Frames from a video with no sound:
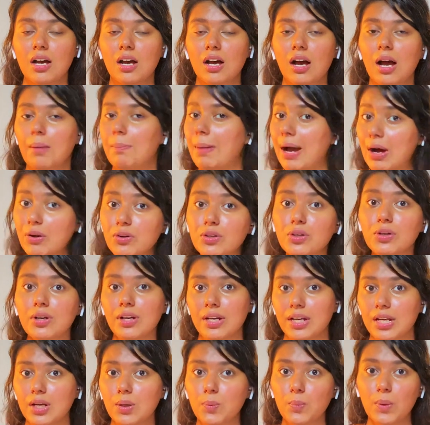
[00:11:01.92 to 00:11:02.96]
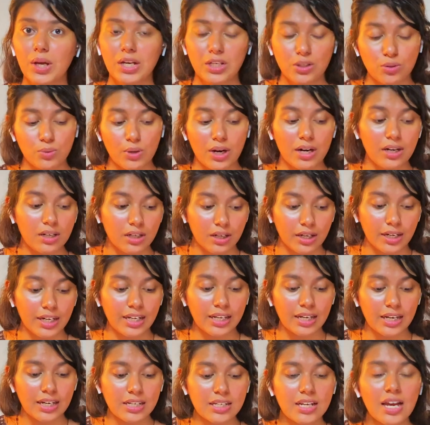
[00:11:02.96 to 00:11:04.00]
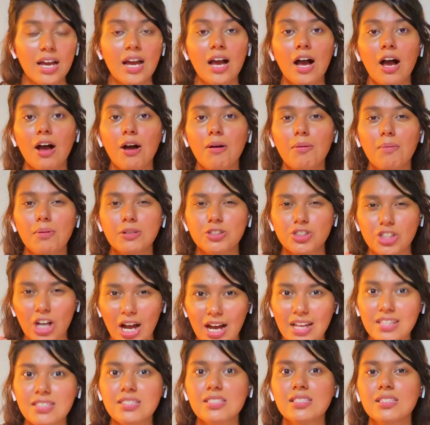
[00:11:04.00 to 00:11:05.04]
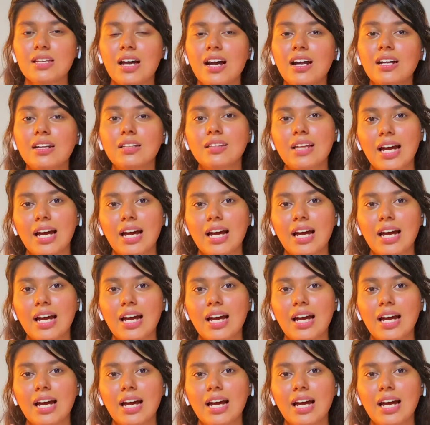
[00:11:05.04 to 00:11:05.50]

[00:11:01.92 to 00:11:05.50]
about Korean when you are learning it. Chances are